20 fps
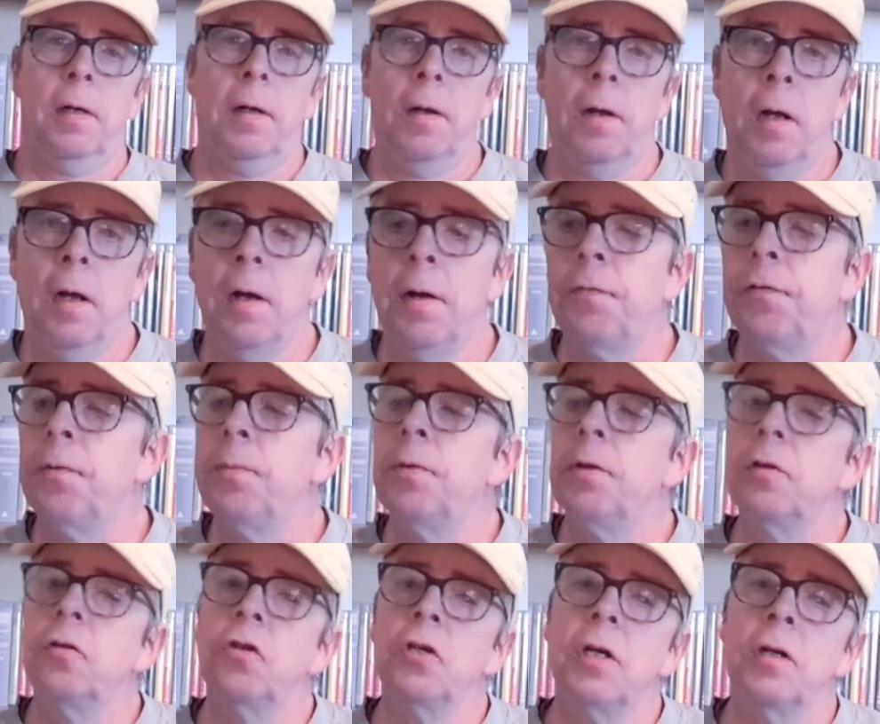from
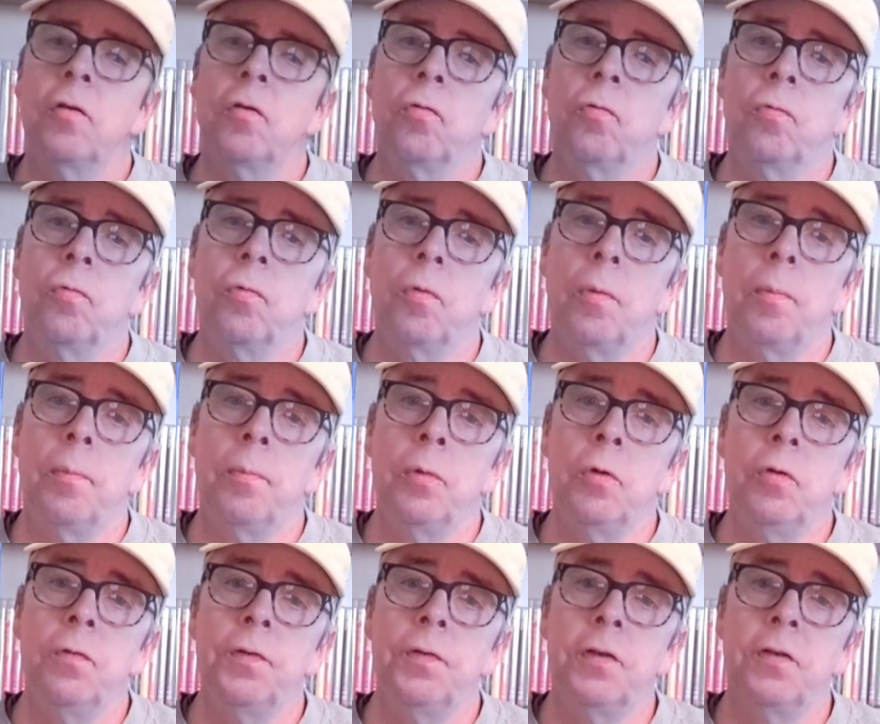the channel
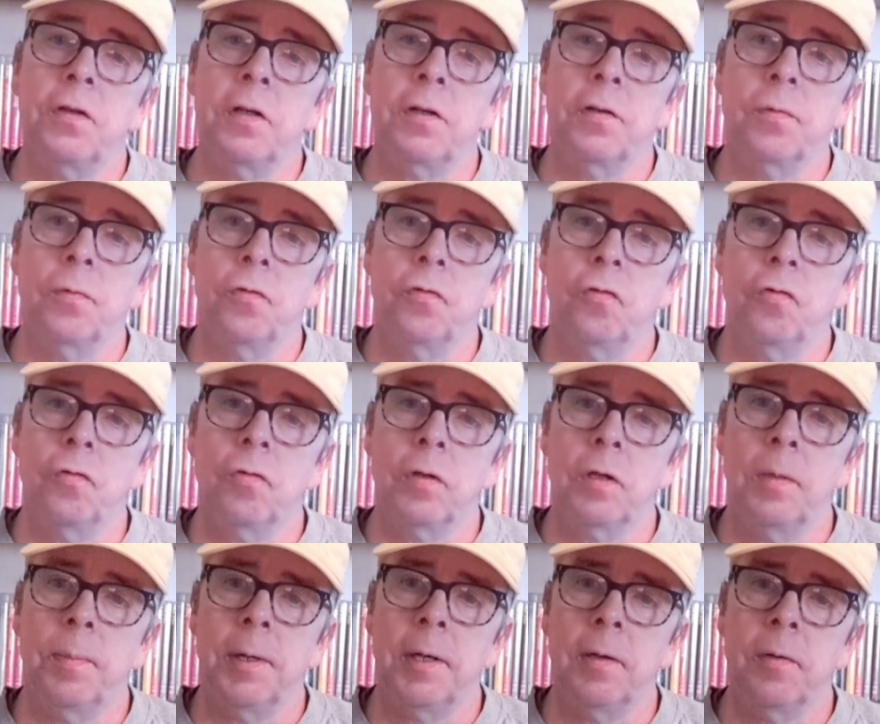Movie Chatter was
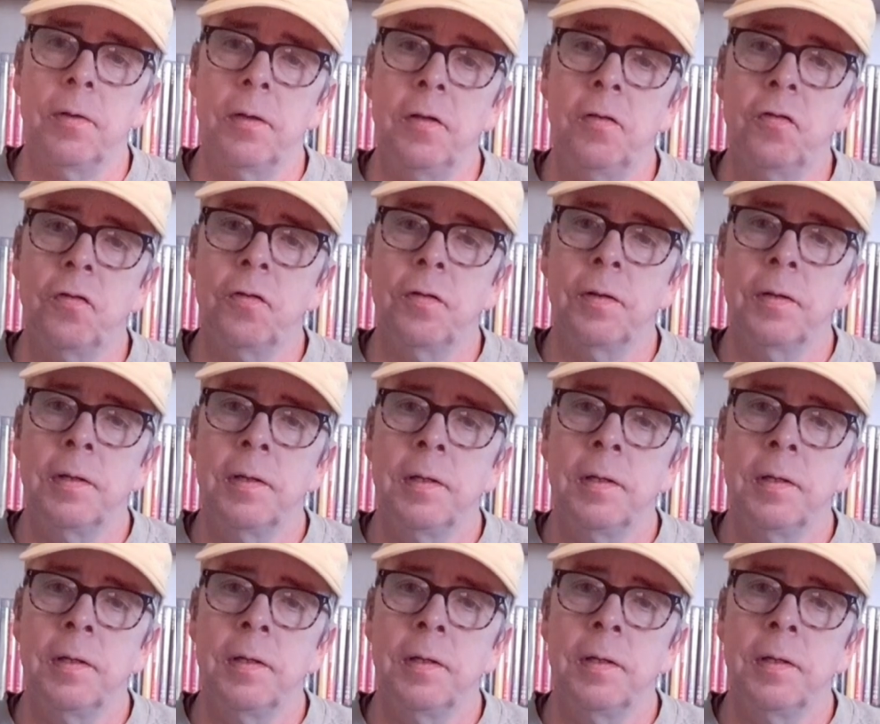talking about this.